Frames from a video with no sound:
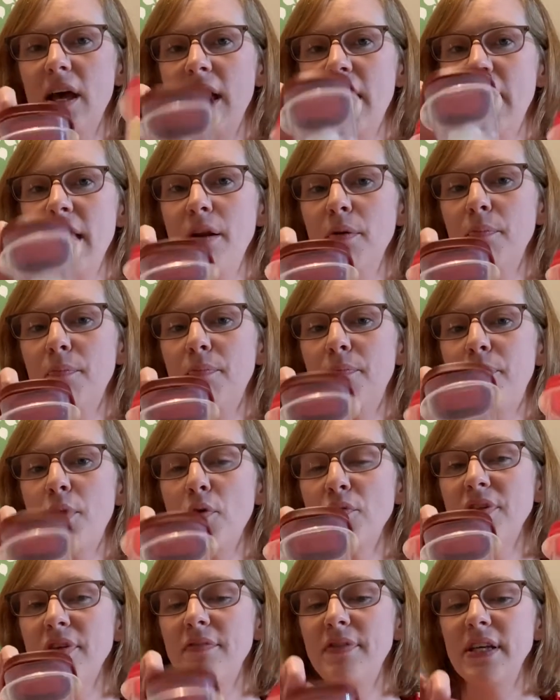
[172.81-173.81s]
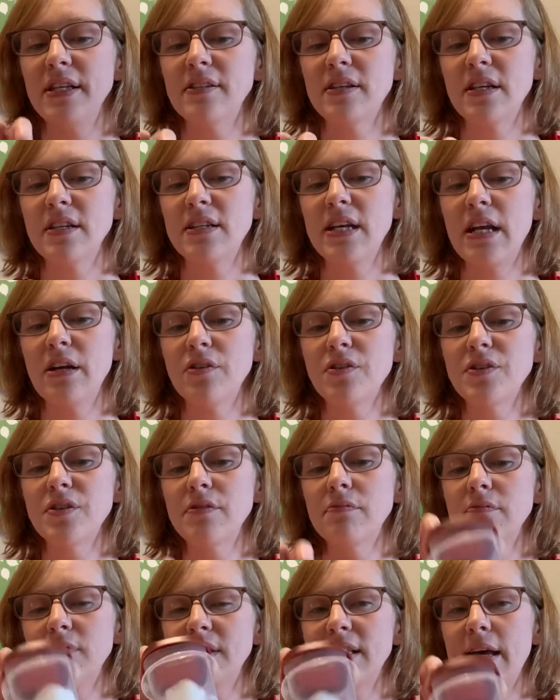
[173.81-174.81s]
in both of these
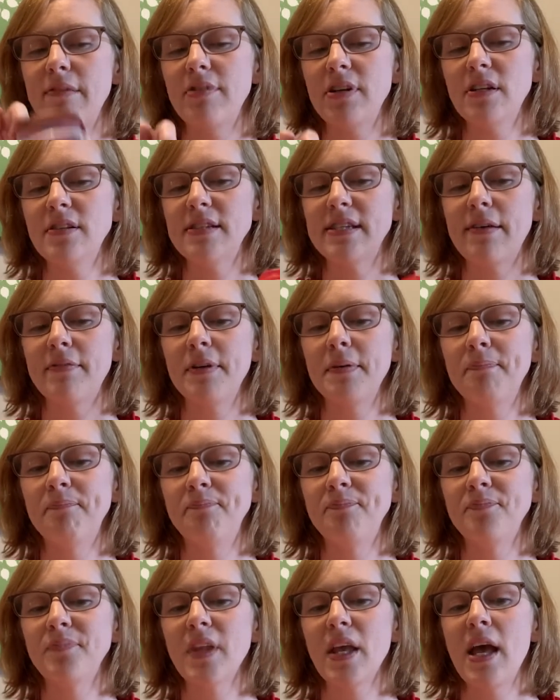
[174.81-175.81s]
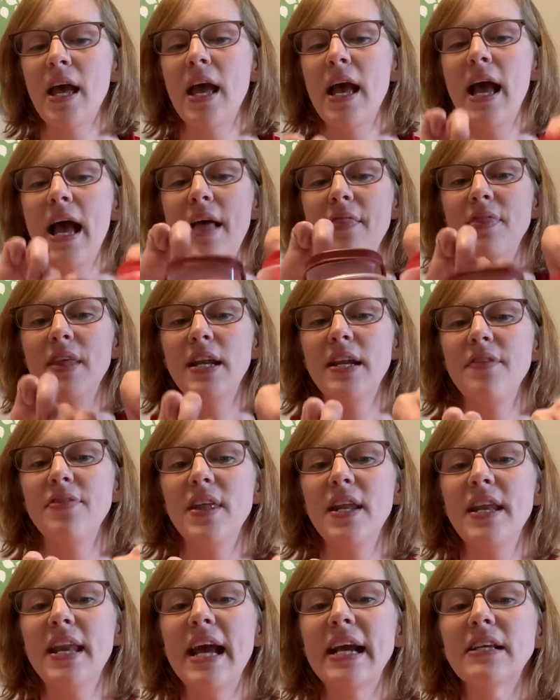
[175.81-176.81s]
containers, 7 and 7. And then in
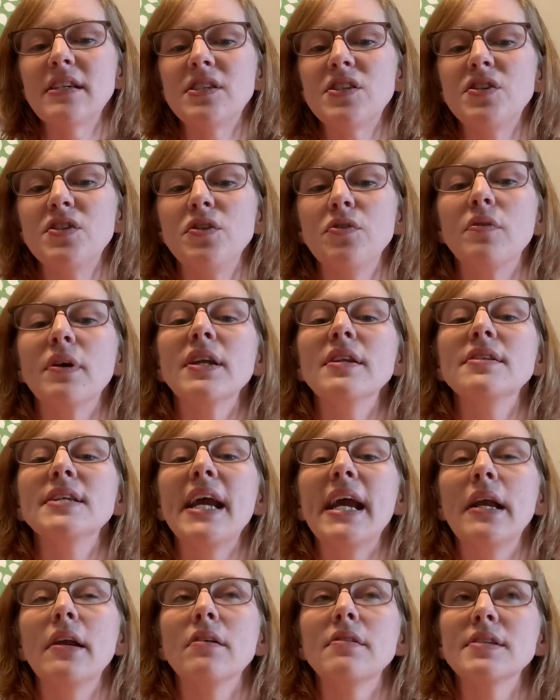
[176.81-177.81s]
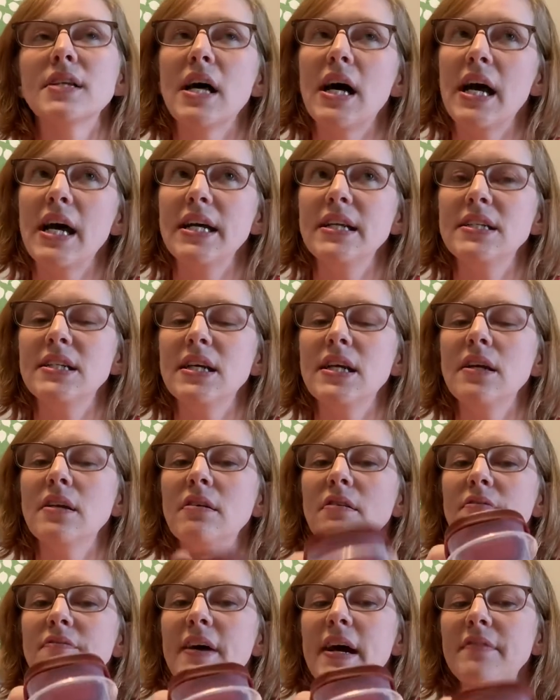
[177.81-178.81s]
the next 2 containers, I did
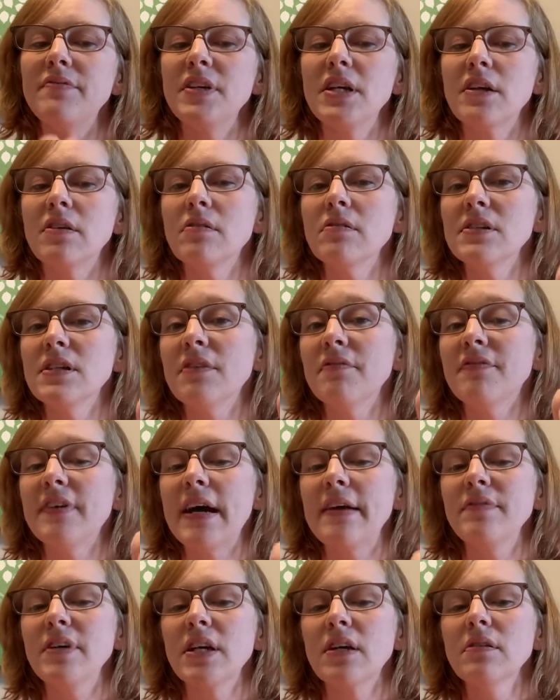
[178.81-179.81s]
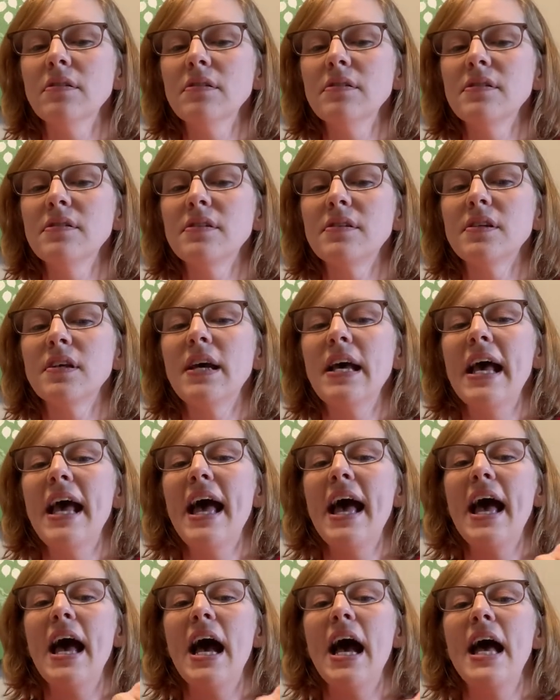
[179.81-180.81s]
5 nickels and 5 nickels.
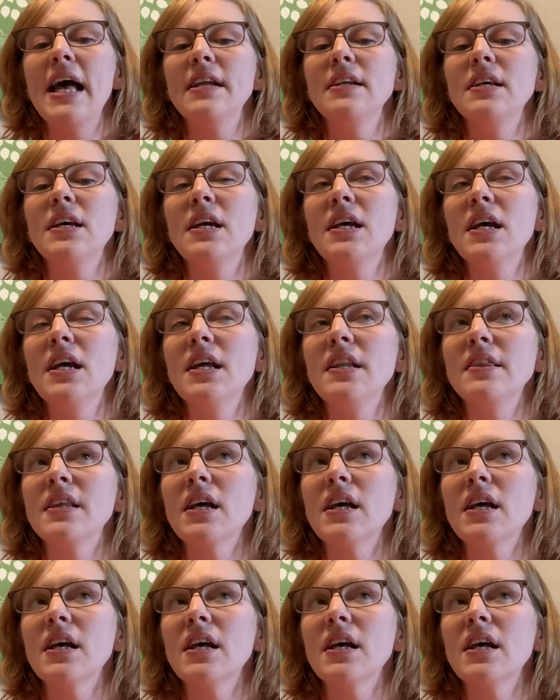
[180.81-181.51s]
And in